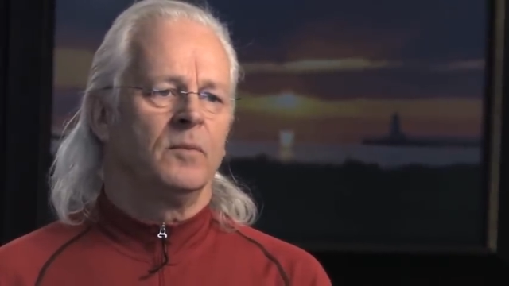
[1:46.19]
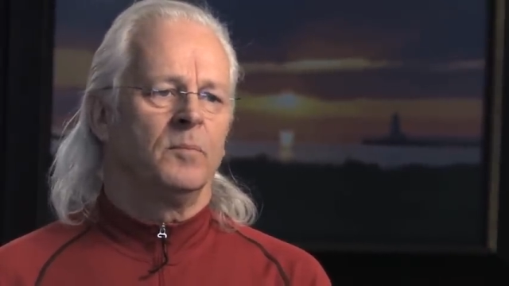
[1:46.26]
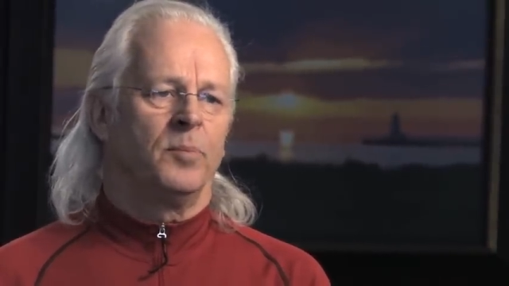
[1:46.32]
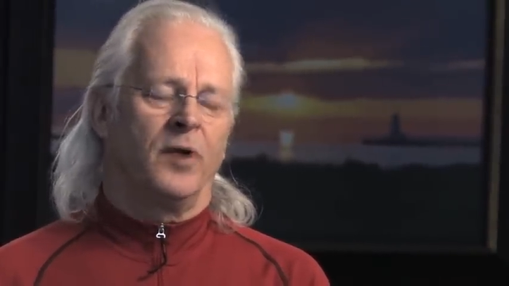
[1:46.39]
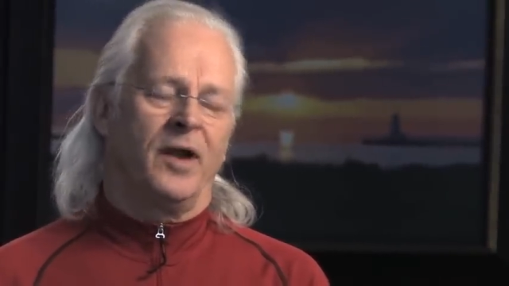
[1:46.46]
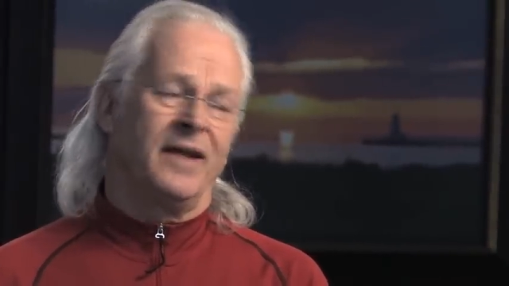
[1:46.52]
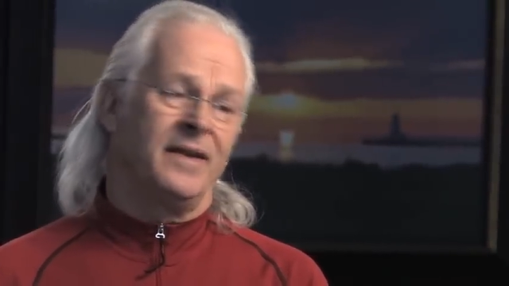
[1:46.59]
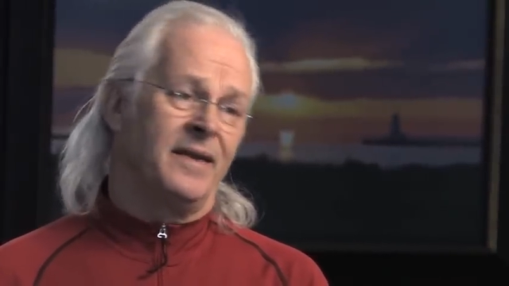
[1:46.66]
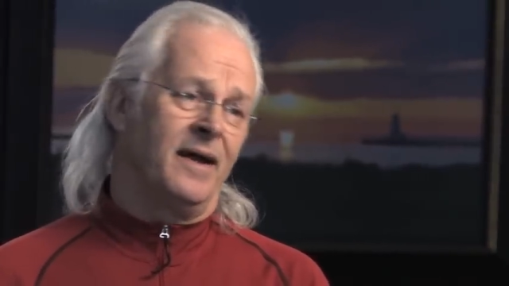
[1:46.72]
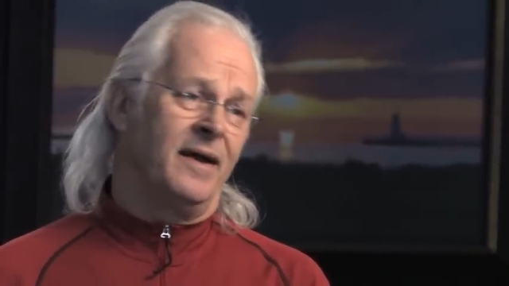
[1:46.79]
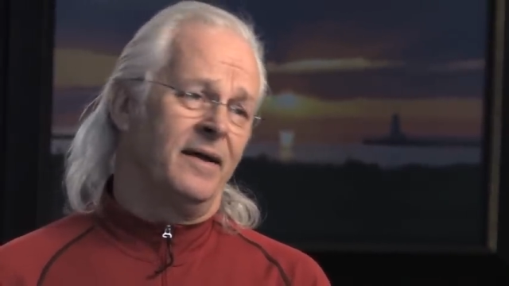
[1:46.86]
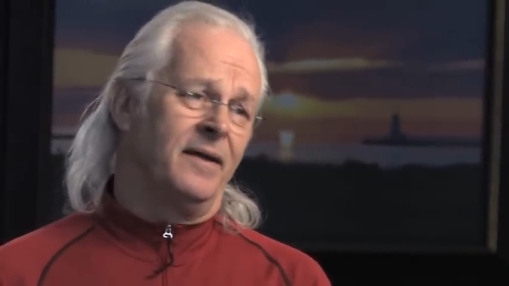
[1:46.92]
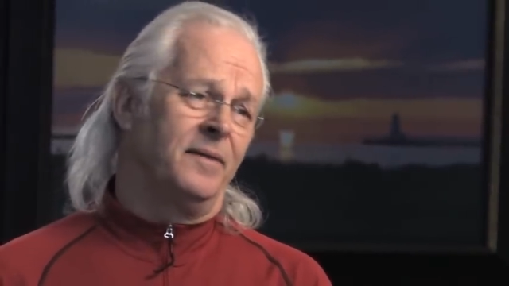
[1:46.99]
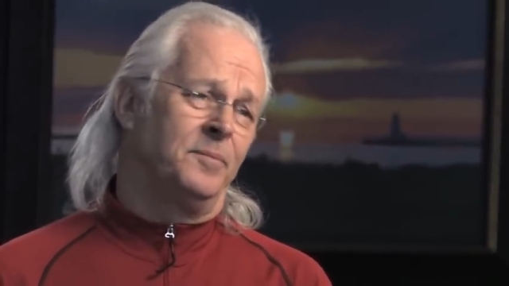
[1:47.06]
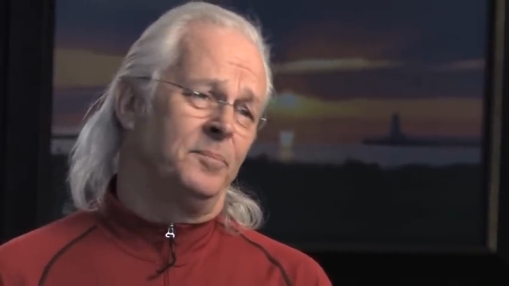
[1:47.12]
Brad and
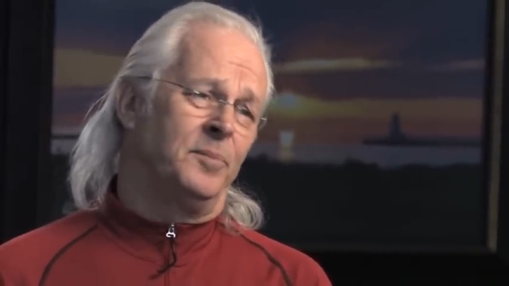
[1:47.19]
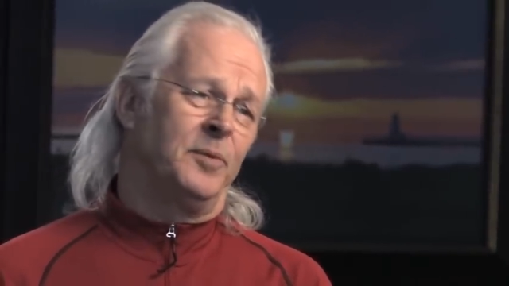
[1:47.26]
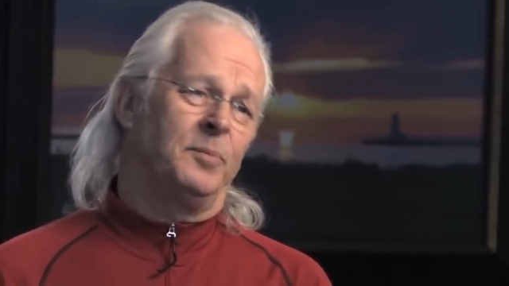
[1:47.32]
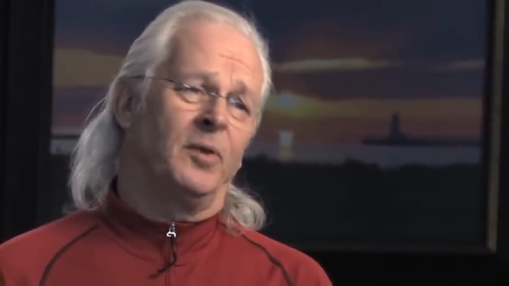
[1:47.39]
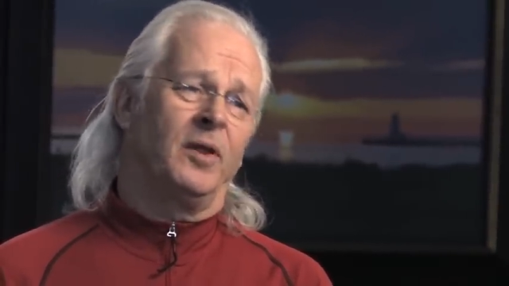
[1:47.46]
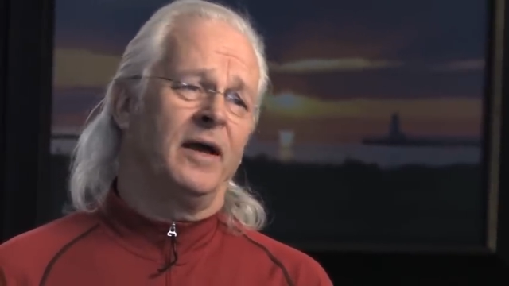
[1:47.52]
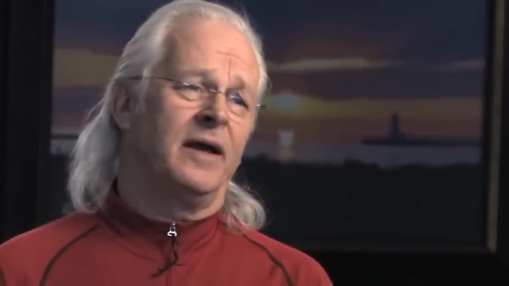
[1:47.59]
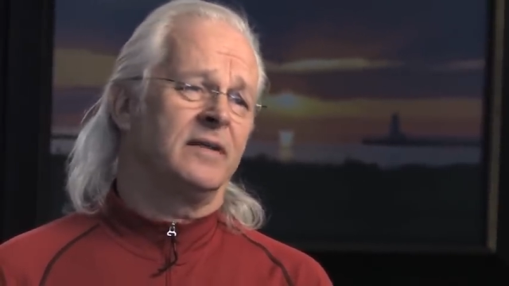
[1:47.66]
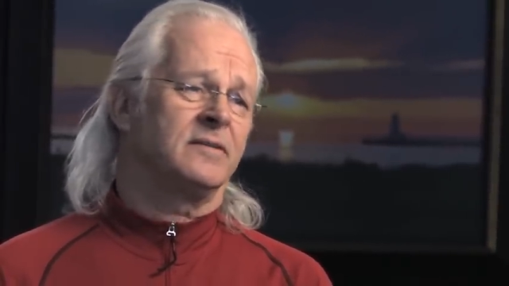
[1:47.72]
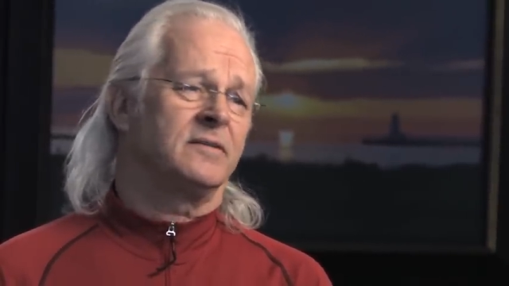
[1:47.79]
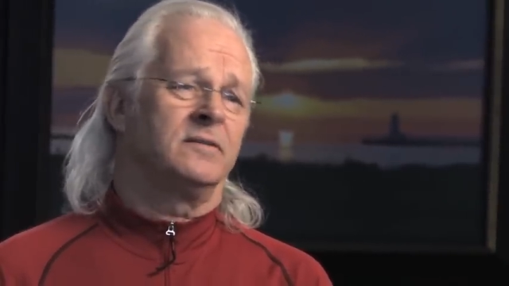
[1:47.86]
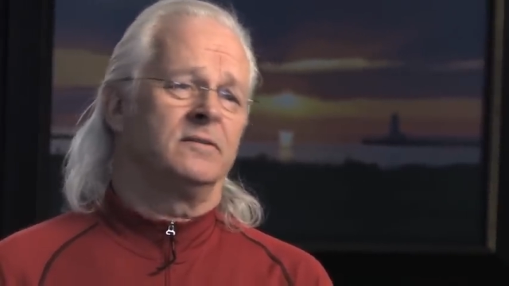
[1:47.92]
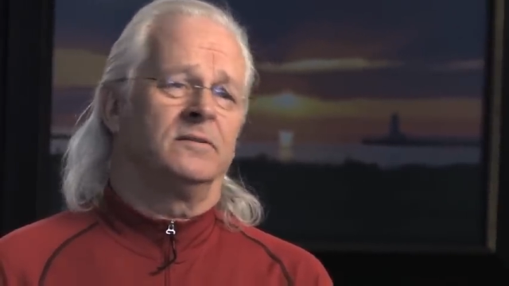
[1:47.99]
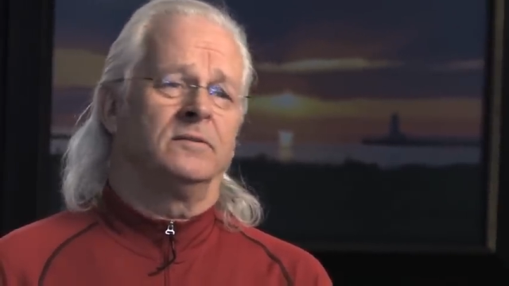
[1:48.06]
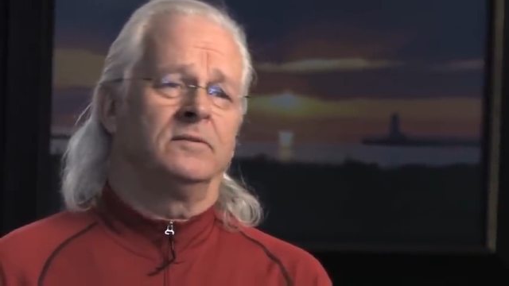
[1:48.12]
I, people
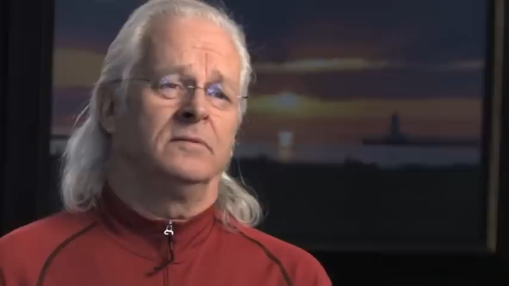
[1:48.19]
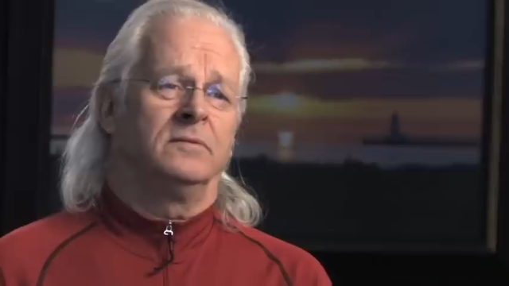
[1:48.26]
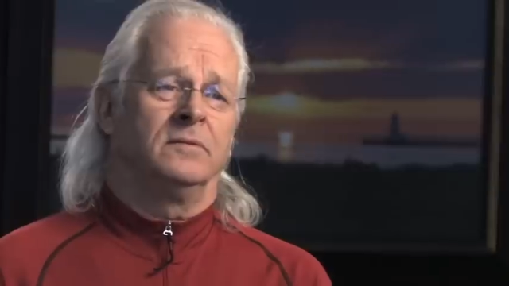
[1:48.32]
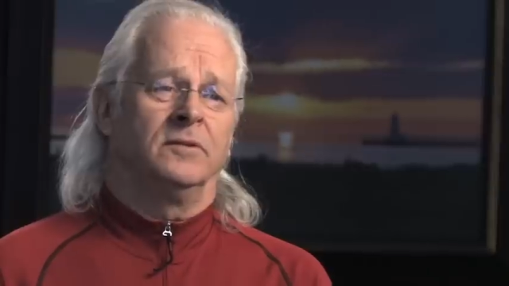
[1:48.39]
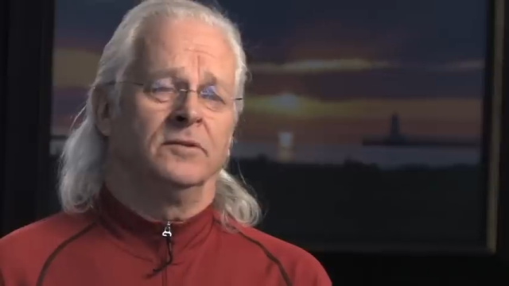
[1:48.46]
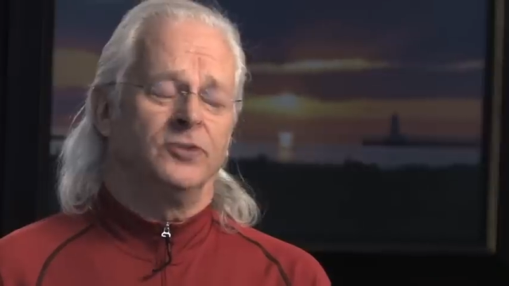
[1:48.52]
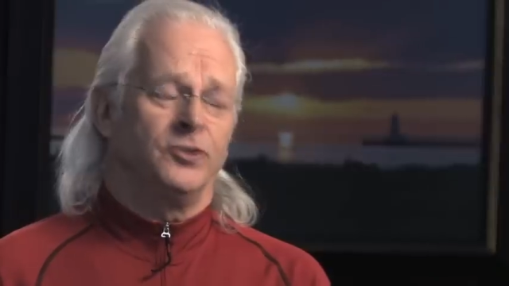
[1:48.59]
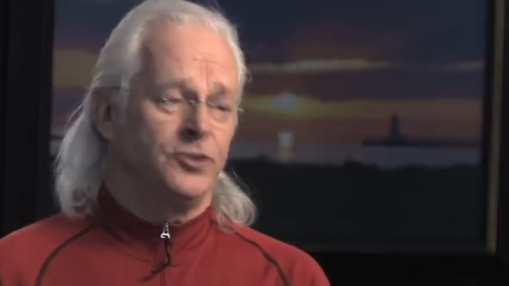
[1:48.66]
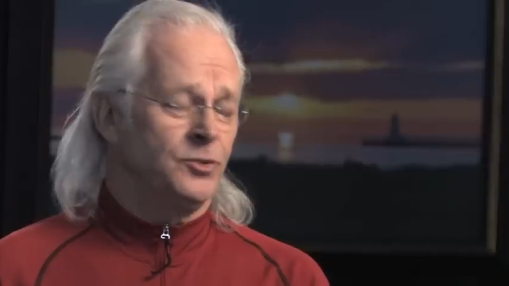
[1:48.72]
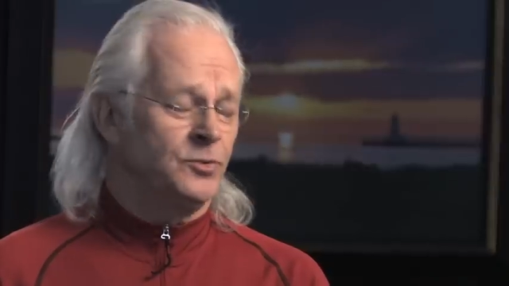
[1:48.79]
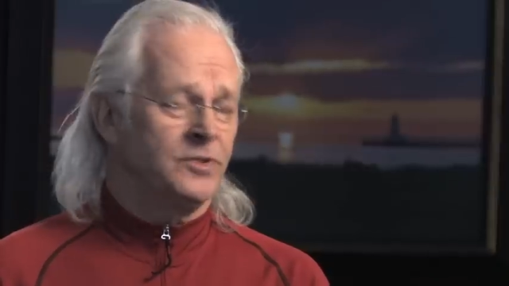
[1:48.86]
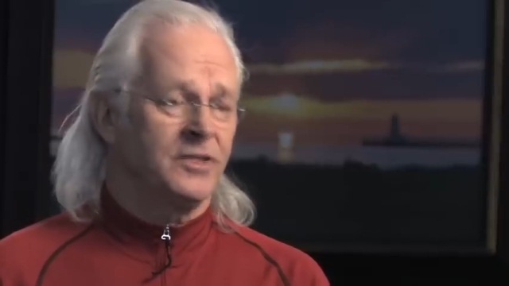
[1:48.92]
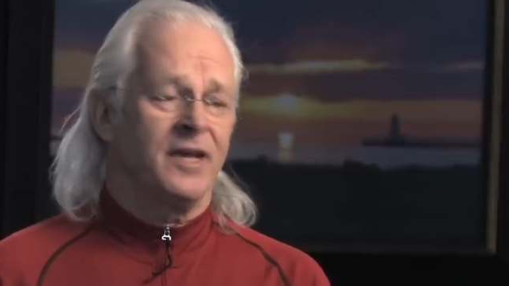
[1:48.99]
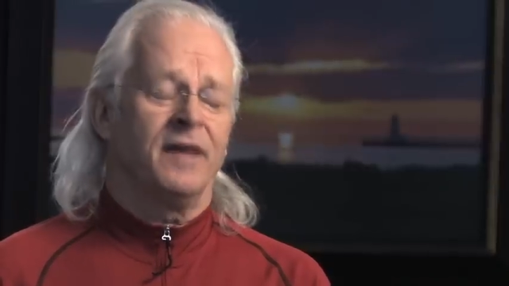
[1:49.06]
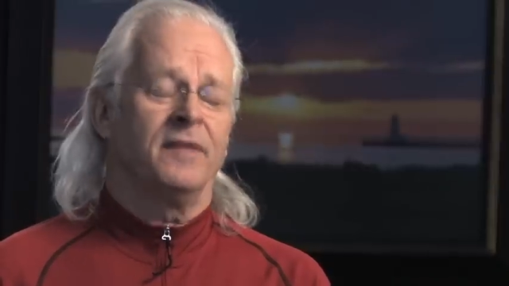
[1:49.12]
asked, Did you
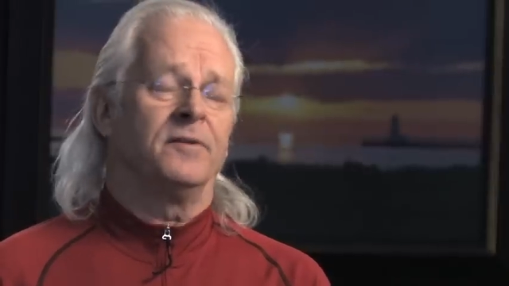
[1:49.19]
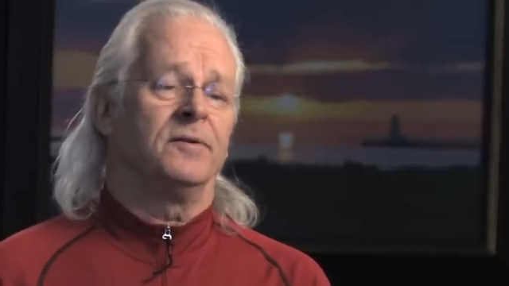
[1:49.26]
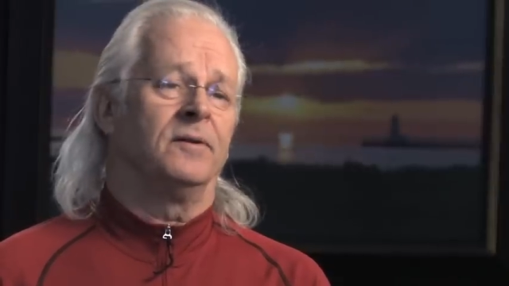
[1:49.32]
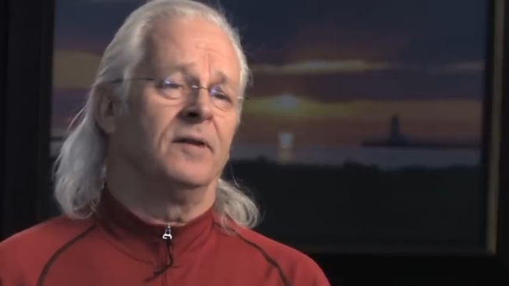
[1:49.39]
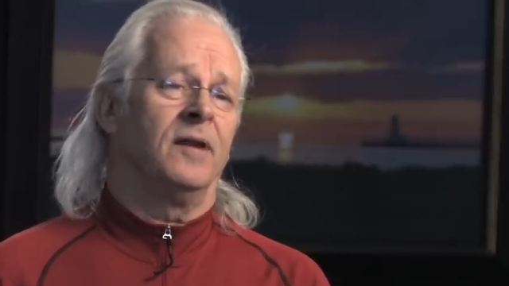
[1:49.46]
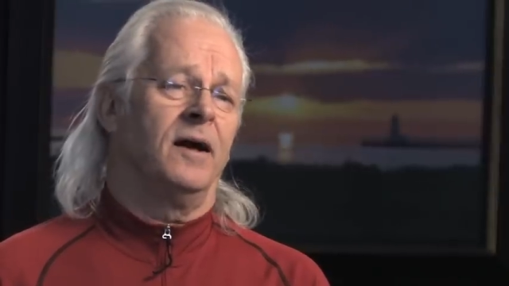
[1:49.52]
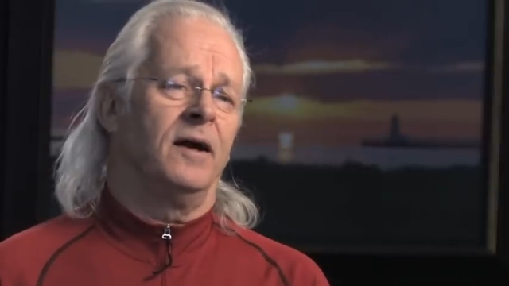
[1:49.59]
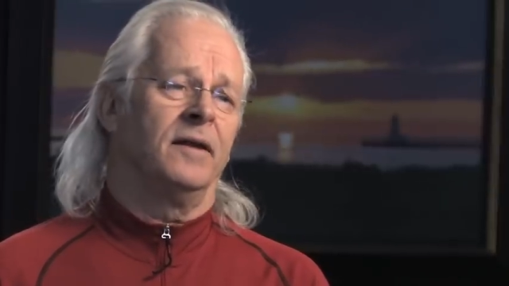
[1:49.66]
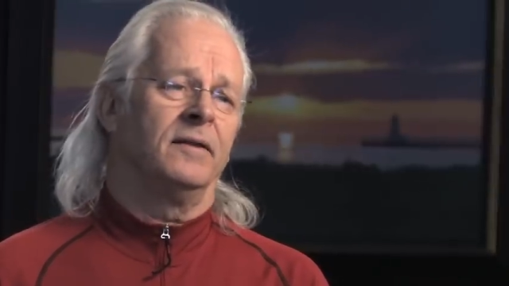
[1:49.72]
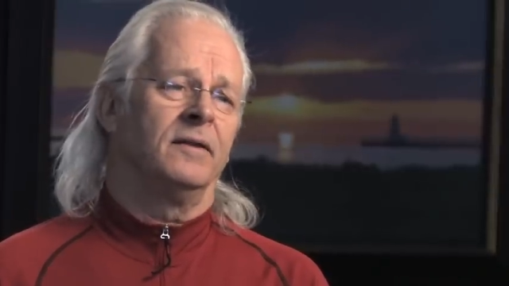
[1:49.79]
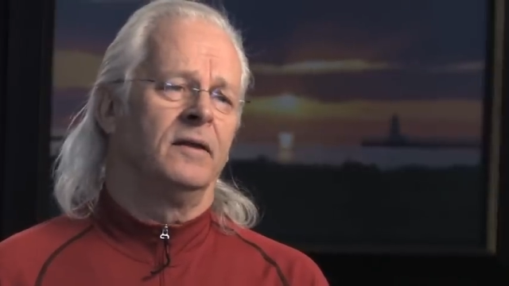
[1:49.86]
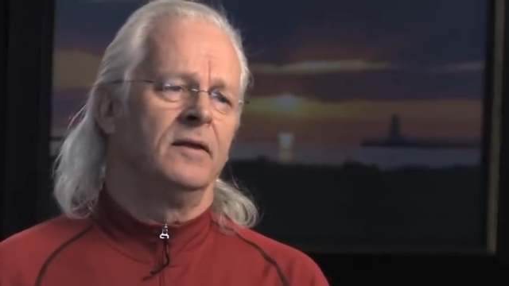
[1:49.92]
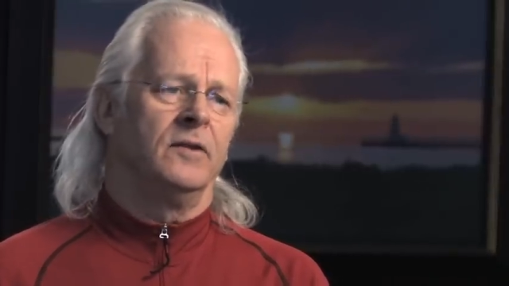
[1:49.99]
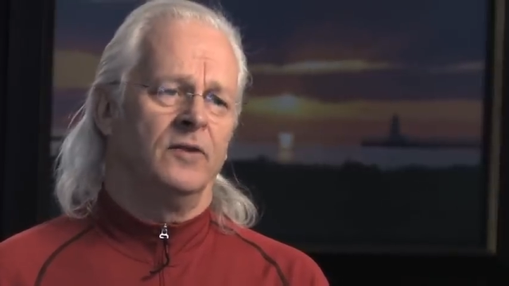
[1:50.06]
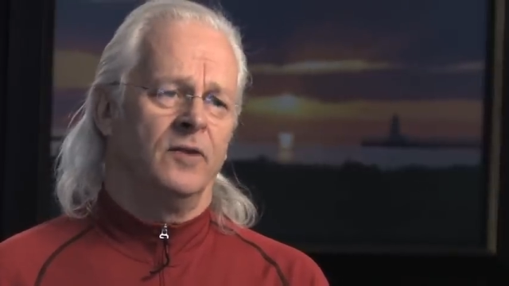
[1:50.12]
shoot together a lot?